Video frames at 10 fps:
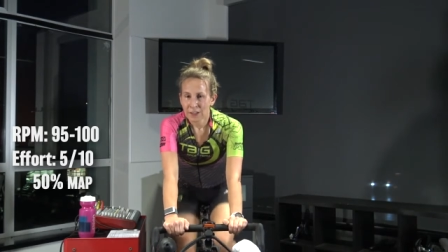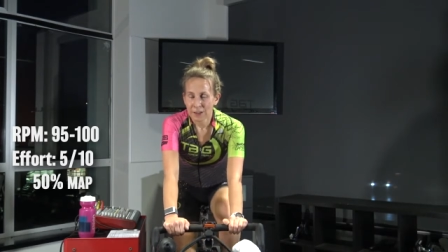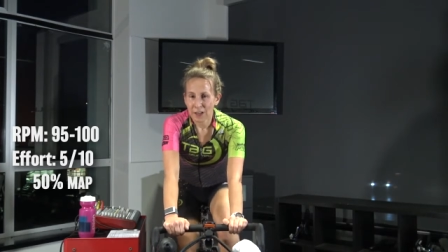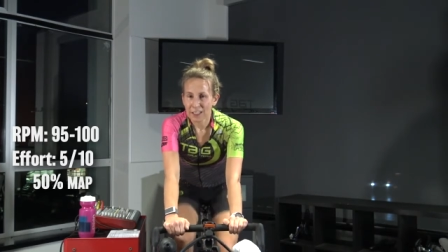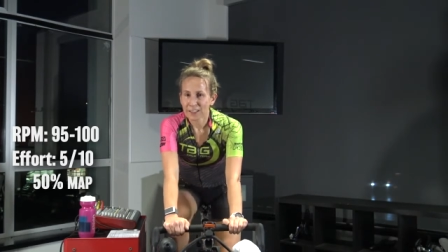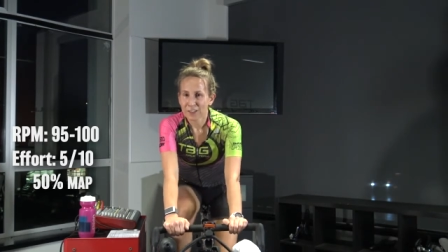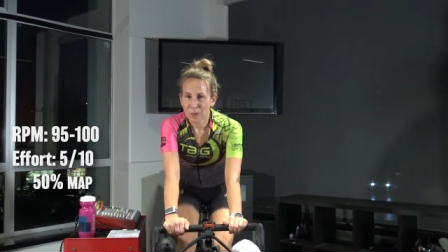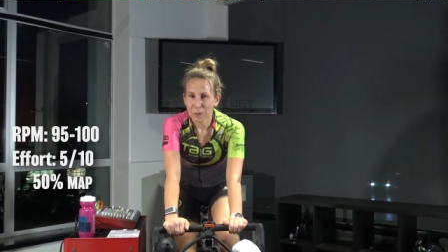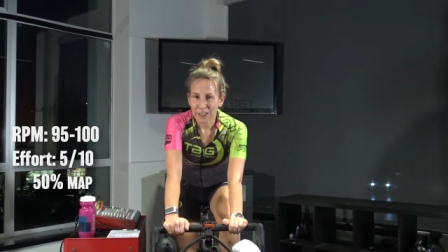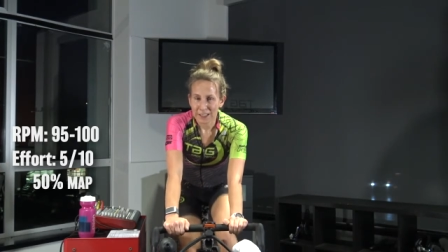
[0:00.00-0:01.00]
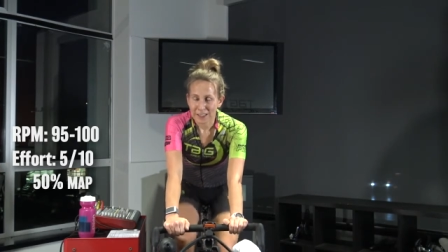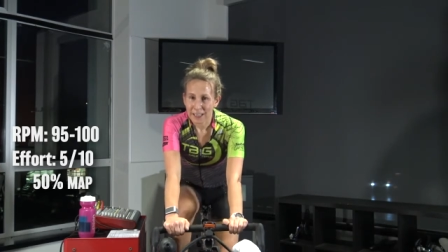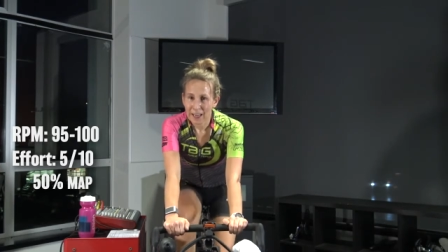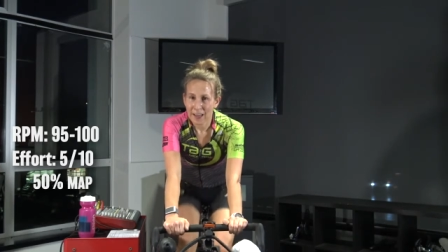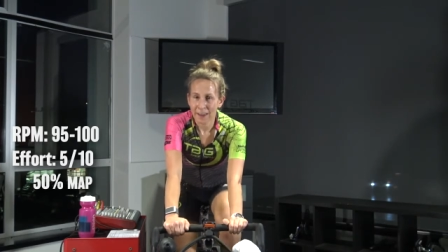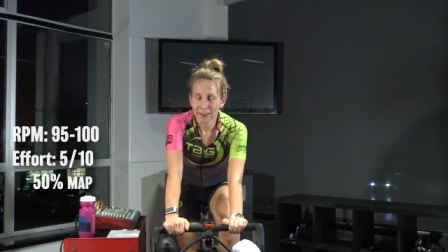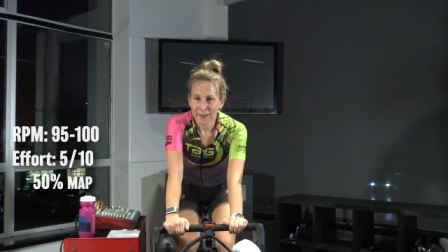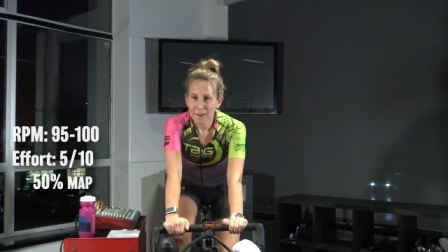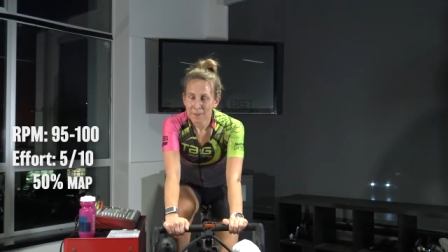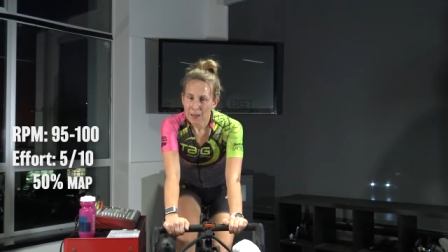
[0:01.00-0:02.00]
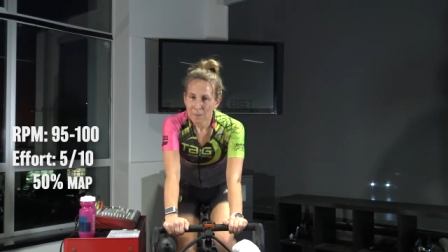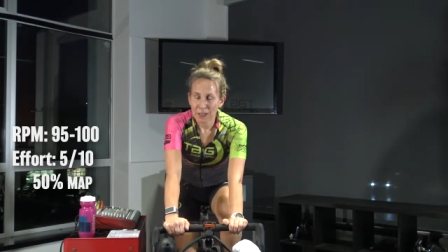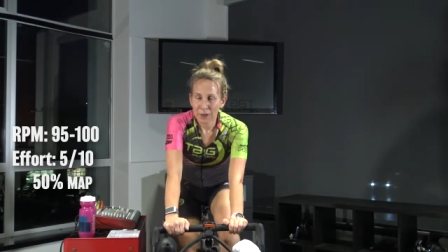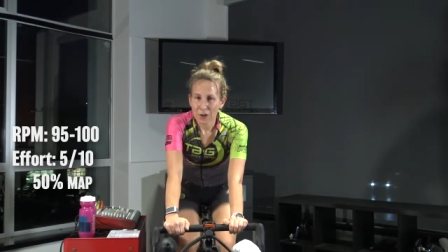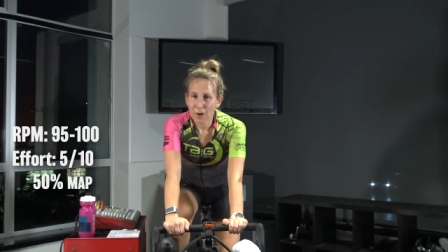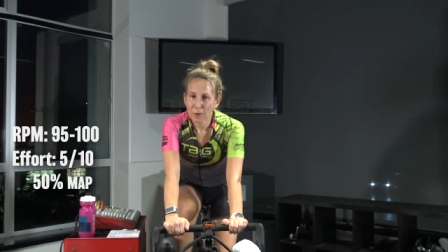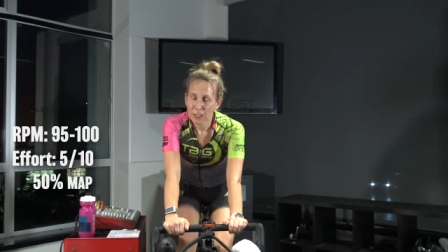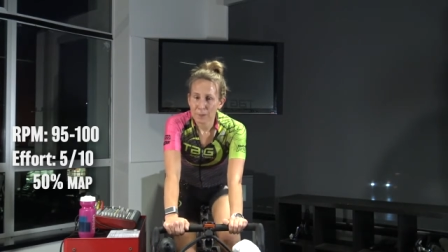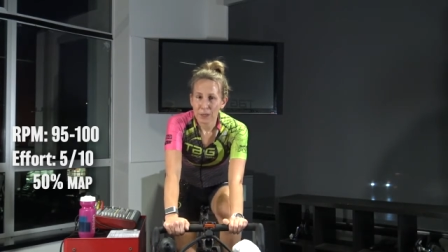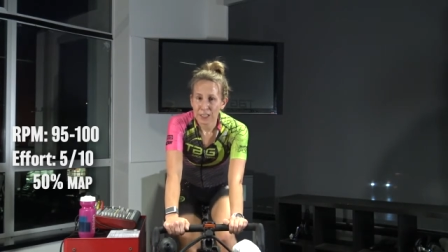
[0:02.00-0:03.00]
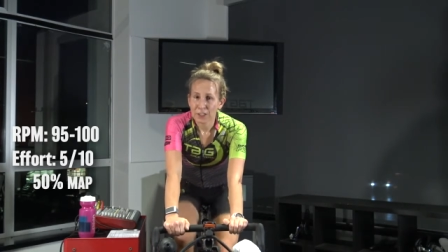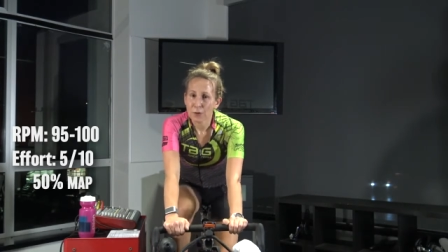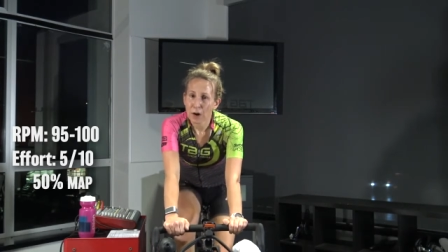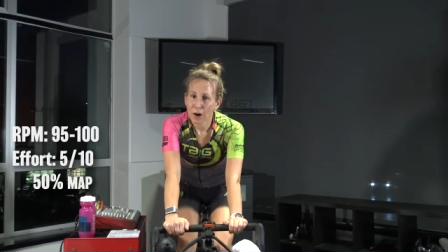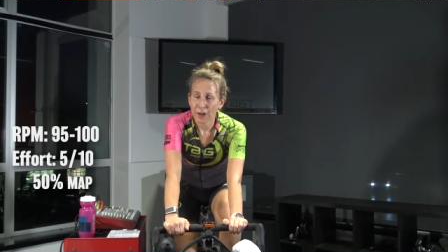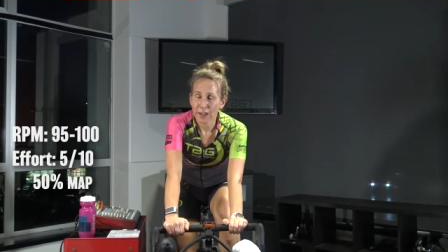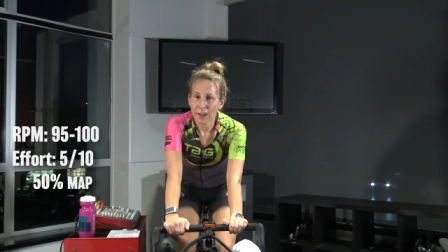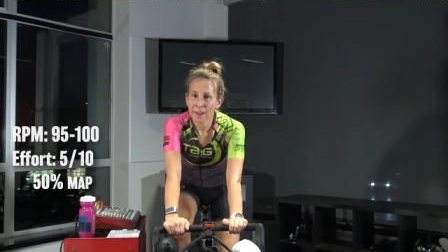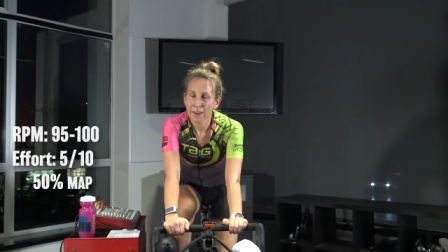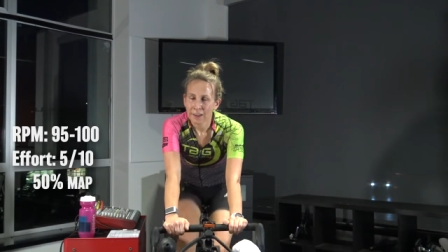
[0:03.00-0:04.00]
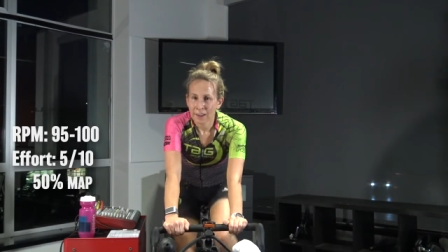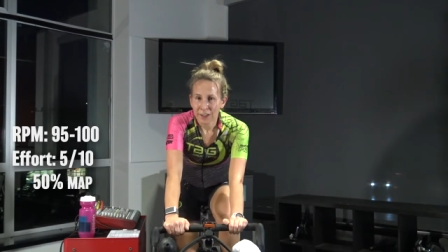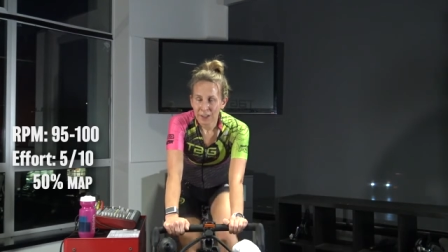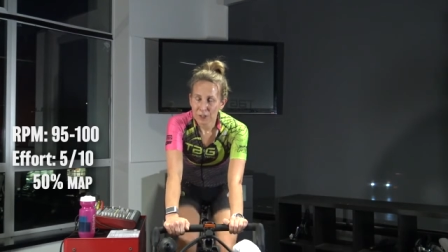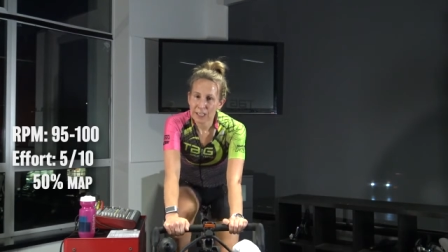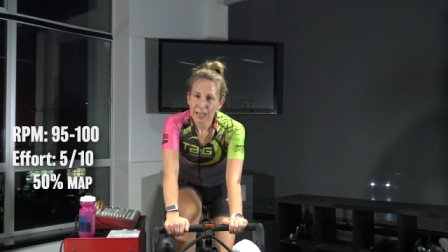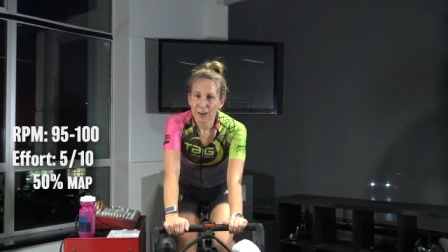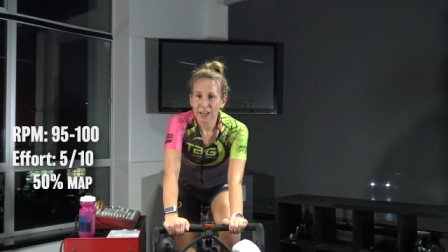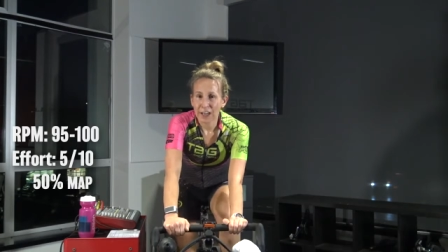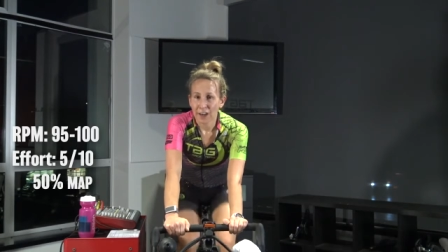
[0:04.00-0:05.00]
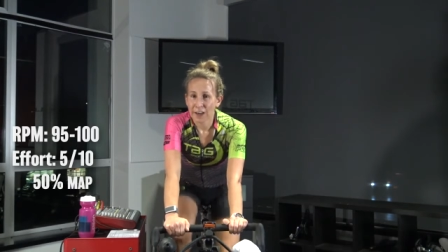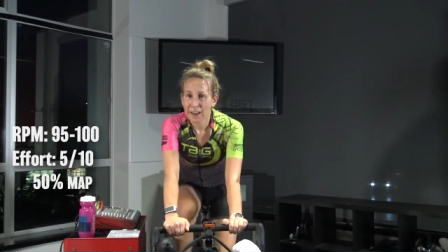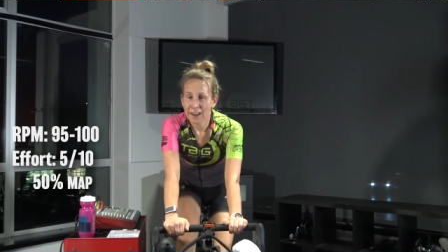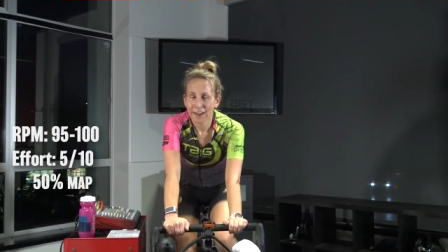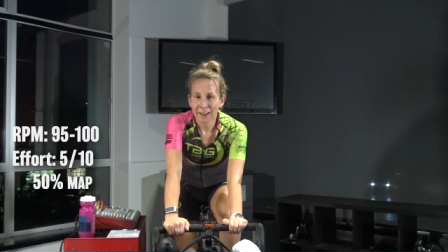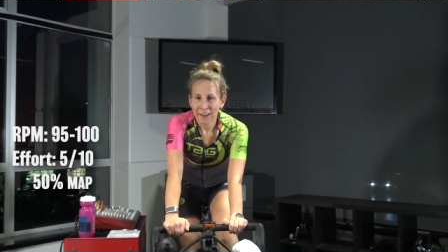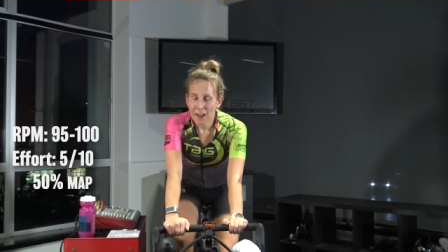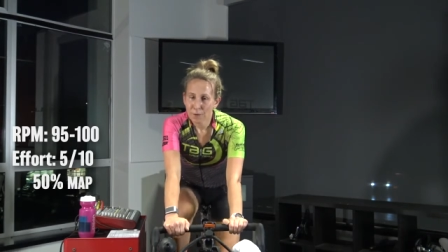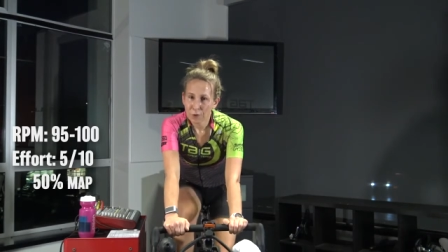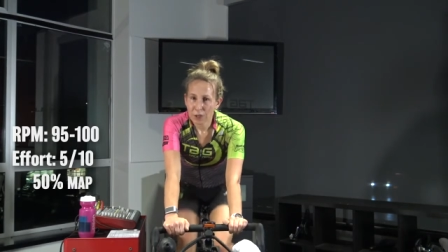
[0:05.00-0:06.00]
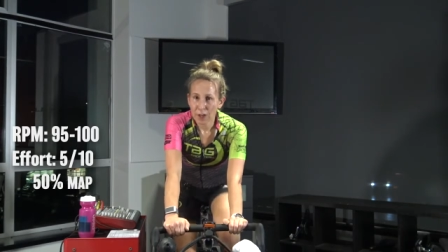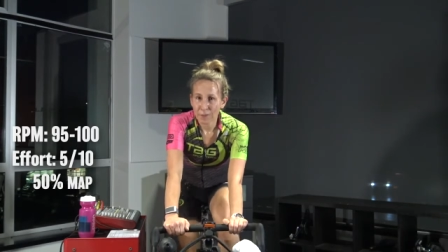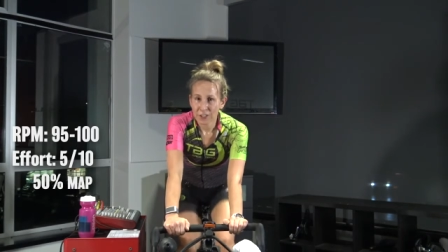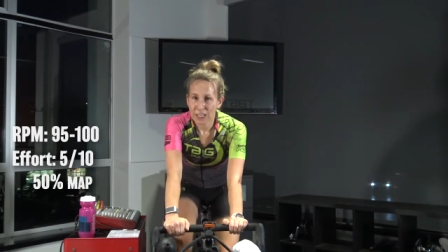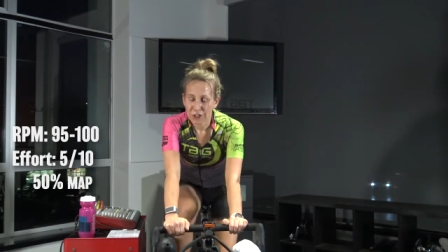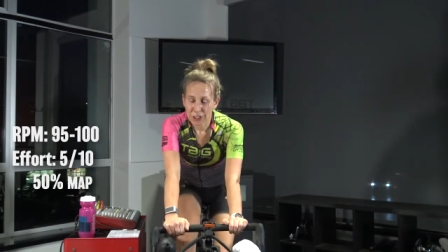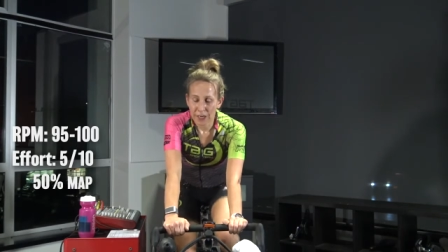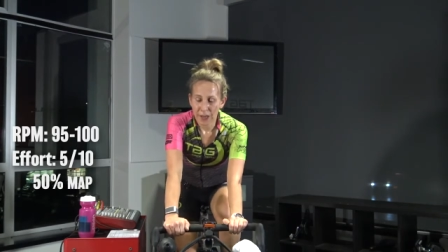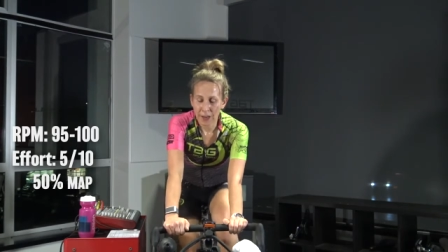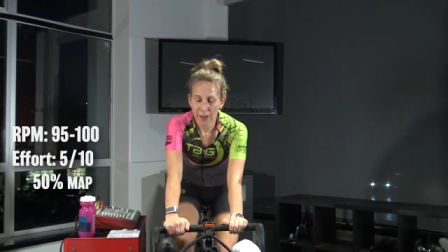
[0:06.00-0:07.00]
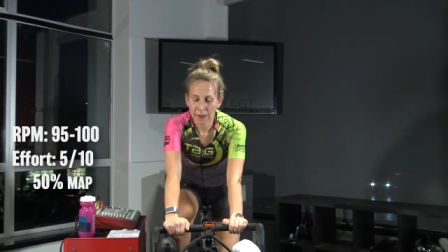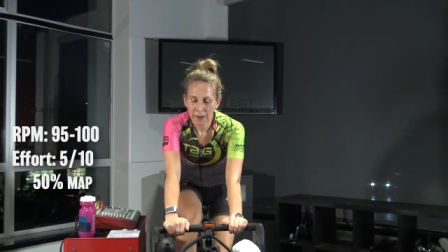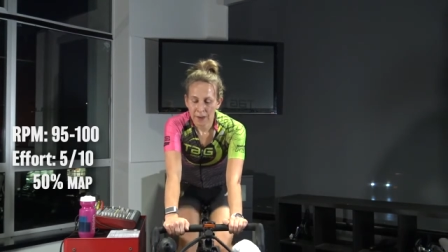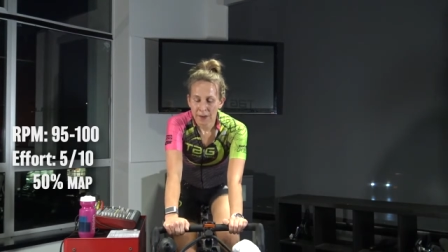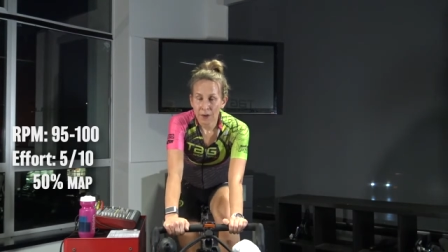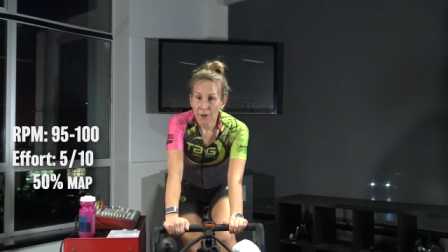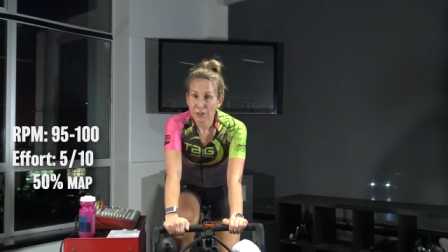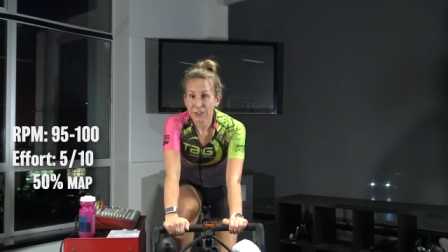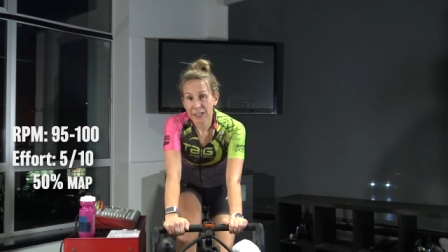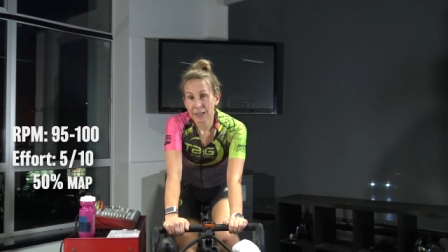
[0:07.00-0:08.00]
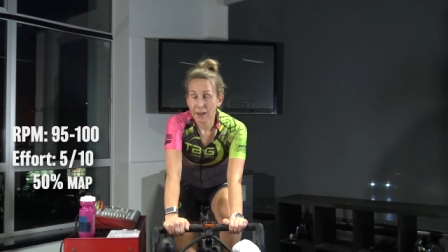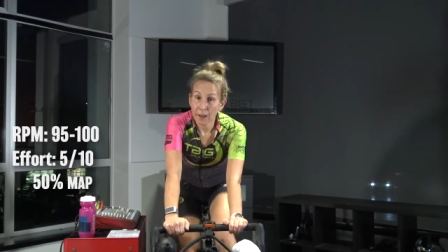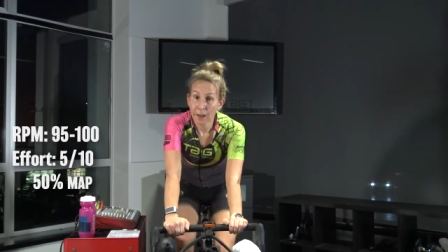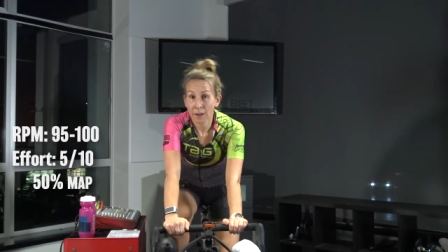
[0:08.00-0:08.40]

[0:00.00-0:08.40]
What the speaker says: not like the super easy, but you're not really breathing too hard. You could carry on a full conversation or sing